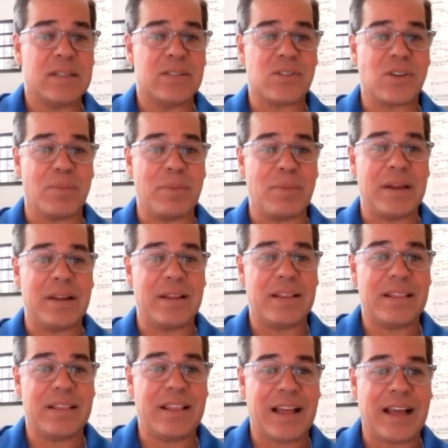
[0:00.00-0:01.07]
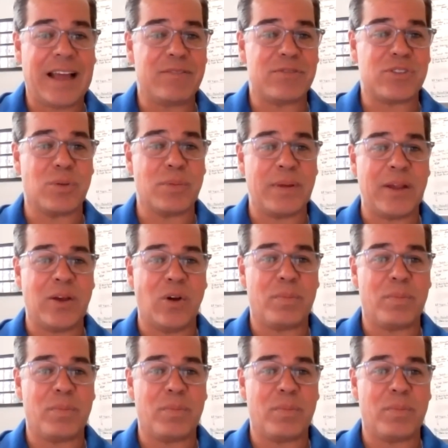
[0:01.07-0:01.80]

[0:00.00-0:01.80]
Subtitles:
So, I mean, I have so many